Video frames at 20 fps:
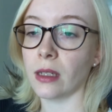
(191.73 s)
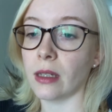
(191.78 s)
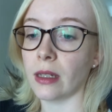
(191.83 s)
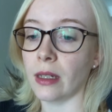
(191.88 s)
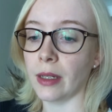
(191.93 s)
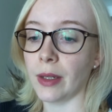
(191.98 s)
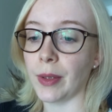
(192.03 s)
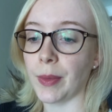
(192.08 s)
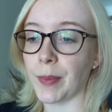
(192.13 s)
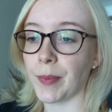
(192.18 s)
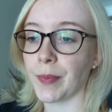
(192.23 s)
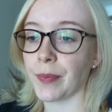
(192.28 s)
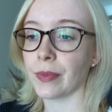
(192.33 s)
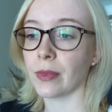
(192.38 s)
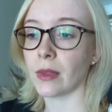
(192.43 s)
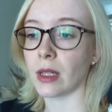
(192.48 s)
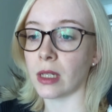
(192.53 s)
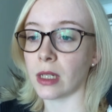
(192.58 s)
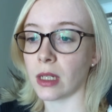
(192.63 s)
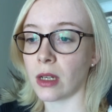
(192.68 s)

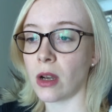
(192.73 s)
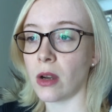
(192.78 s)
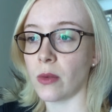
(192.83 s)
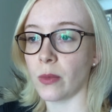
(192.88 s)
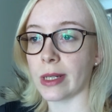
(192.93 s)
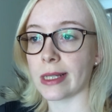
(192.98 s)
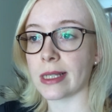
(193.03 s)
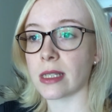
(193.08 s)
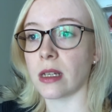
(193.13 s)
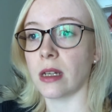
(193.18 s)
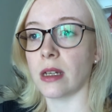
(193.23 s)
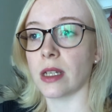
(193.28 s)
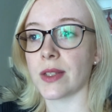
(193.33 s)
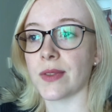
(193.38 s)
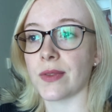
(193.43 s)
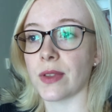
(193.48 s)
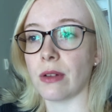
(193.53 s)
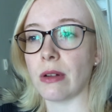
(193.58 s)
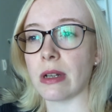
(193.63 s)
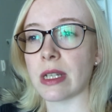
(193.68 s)
And I can't wear skirts
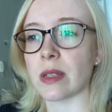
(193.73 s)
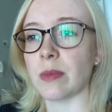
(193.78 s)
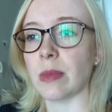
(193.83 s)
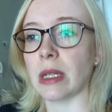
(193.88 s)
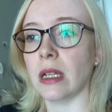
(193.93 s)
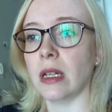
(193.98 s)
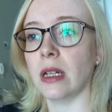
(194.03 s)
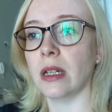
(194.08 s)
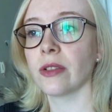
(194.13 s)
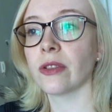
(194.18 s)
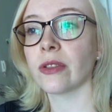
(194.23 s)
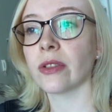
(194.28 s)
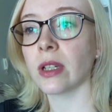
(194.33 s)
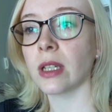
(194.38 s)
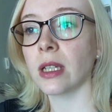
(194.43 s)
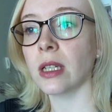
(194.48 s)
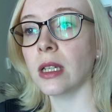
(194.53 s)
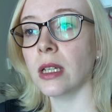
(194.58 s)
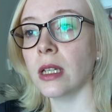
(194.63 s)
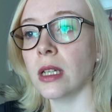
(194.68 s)
for the rest of my life.
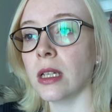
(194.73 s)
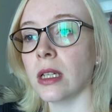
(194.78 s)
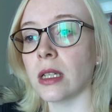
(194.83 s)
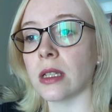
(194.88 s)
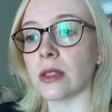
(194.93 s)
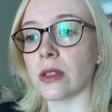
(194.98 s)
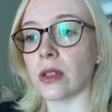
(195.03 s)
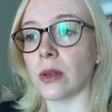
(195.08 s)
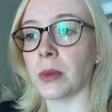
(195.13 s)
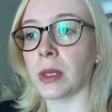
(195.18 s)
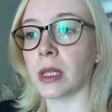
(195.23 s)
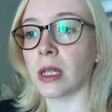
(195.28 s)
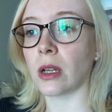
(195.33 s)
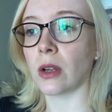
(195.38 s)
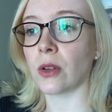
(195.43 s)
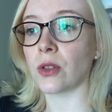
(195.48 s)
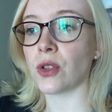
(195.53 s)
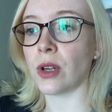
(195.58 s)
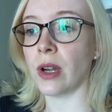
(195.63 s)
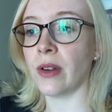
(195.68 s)
So we're gonna
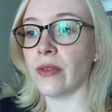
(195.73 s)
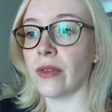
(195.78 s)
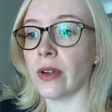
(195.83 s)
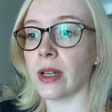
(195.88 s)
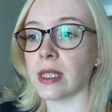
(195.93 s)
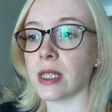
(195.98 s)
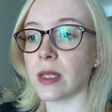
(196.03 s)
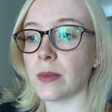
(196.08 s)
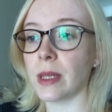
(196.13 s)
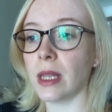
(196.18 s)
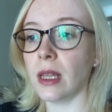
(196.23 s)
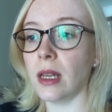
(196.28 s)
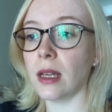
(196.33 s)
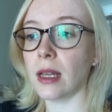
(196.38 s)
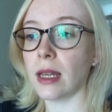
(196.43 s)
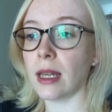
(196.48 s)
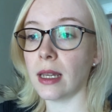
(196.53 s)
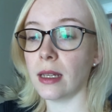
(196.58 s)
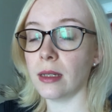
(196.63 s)
go try and find some of that.